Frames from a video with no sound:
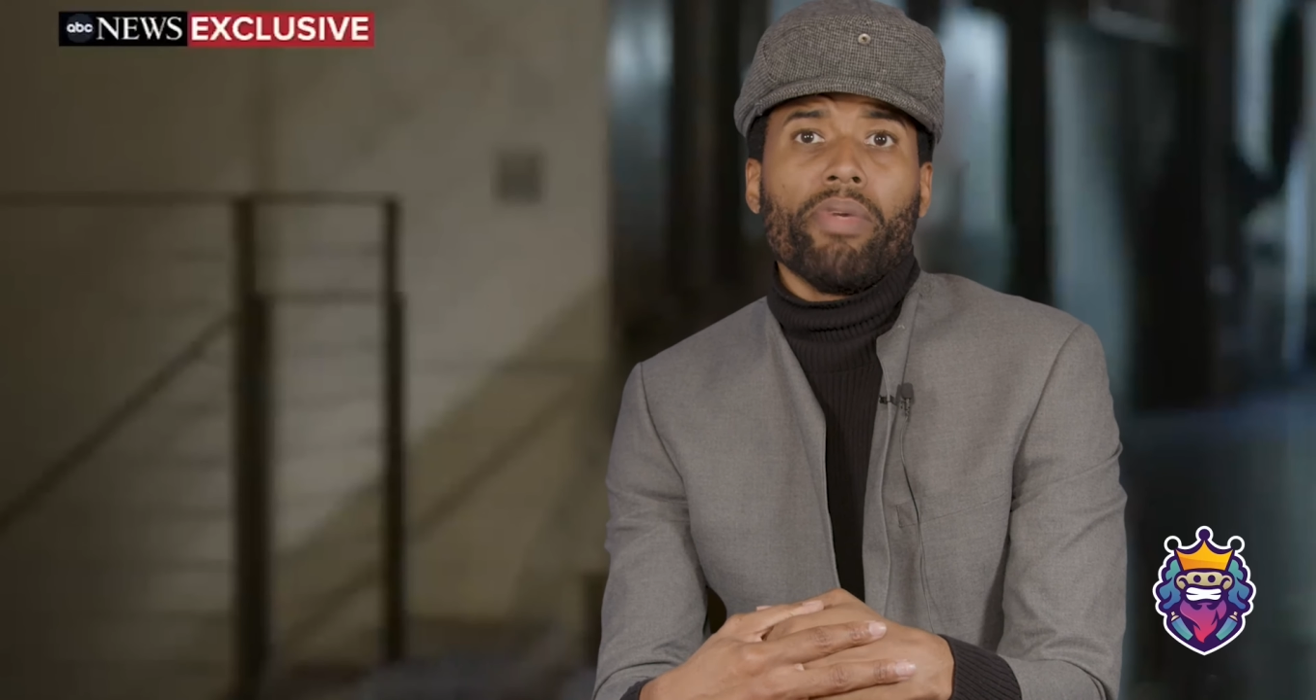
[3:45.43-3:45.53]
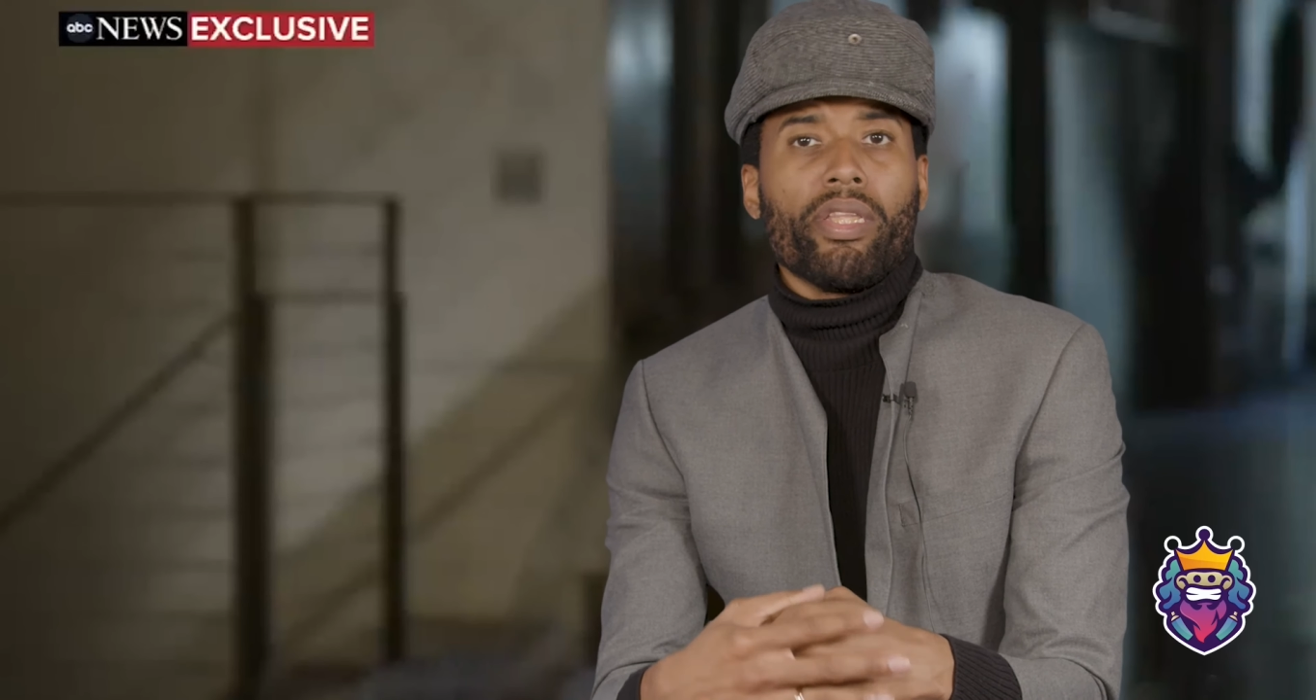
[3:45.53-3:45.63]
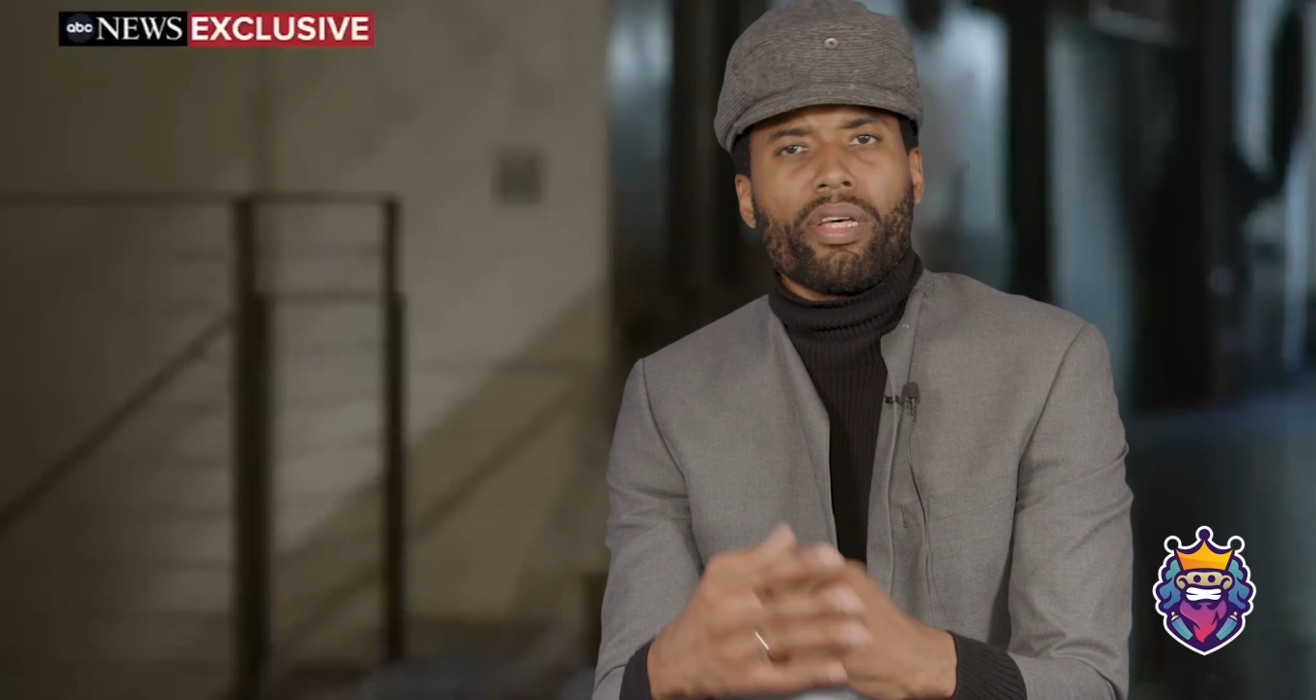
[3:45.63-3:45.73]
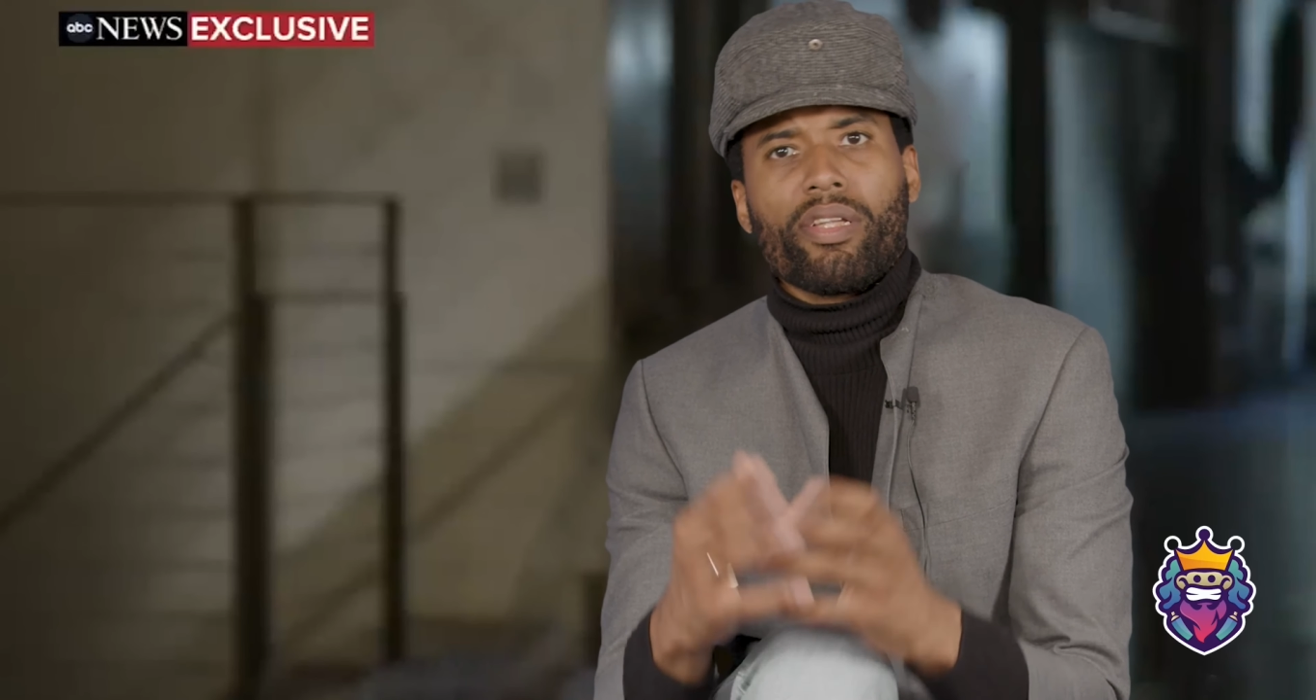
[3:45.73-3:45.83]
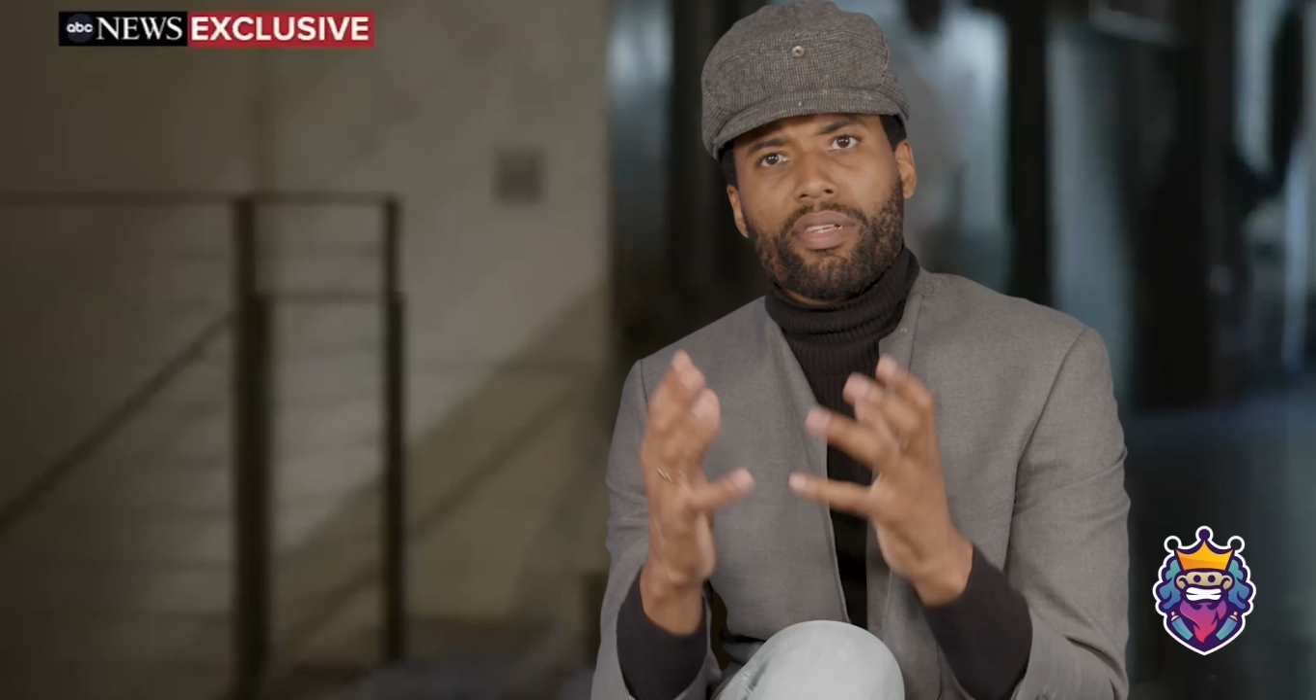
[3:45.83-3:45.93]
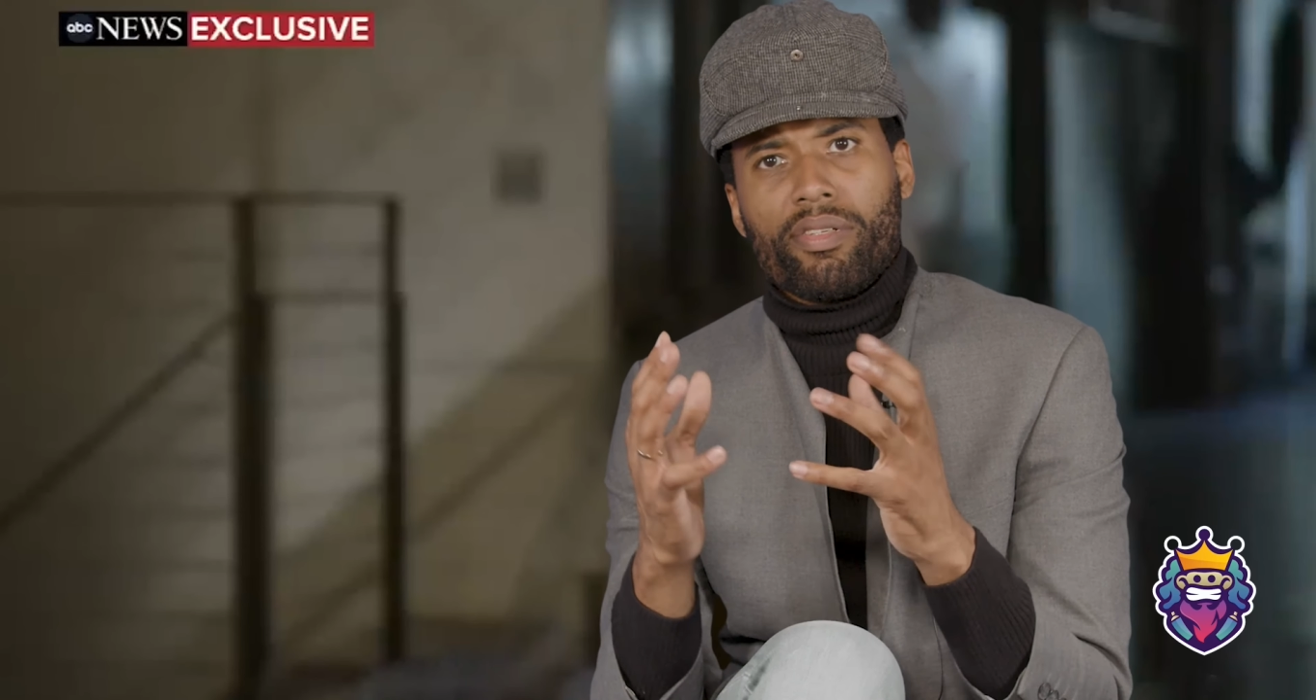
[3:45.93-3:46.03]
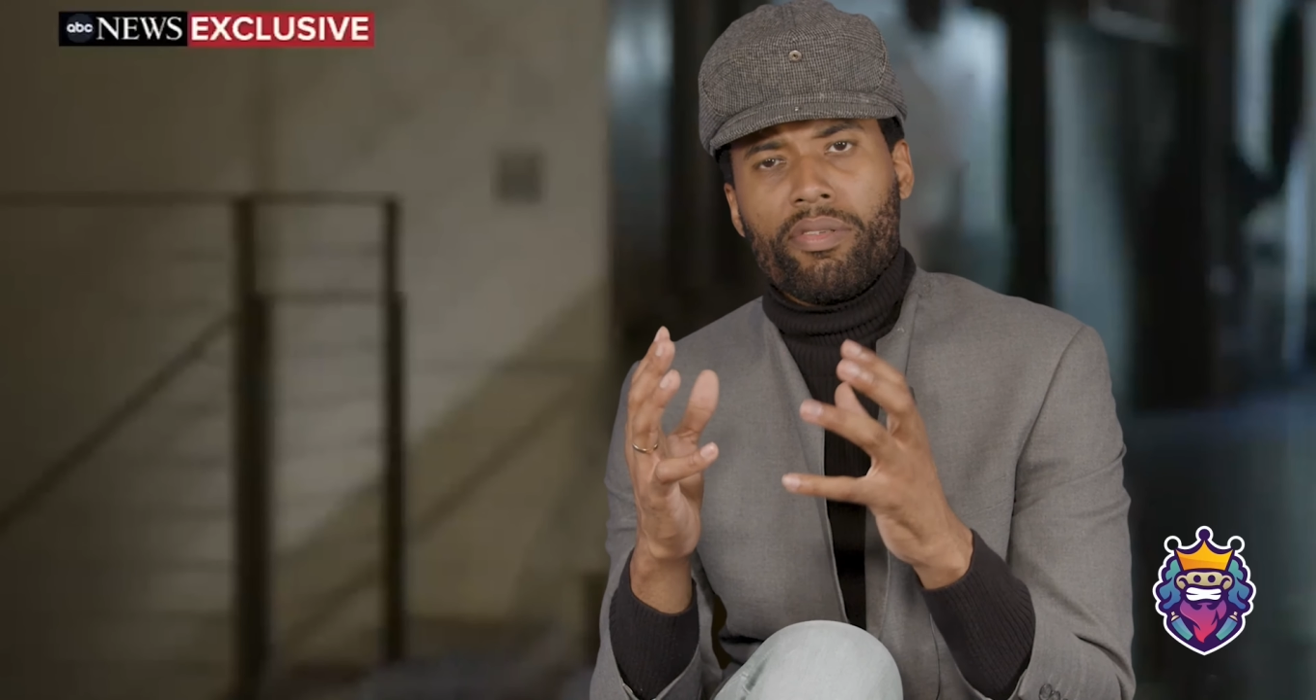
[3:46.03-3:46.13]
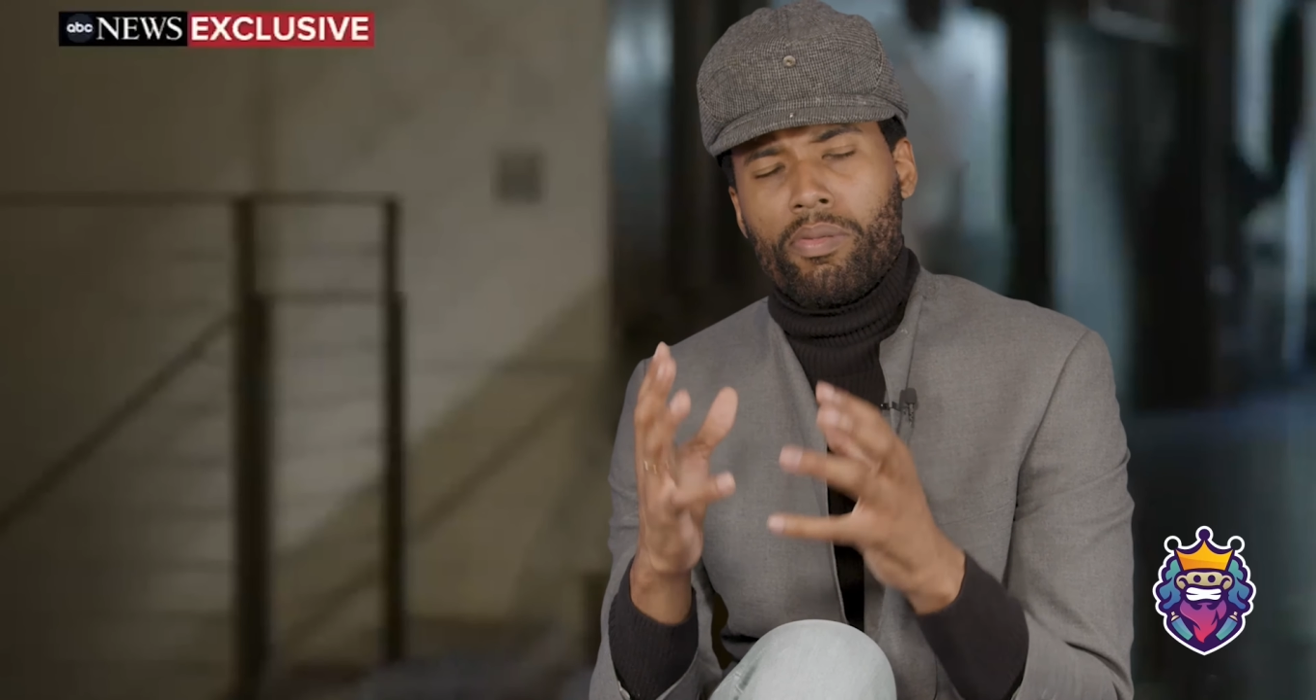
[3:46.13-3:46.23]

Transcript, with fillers: many other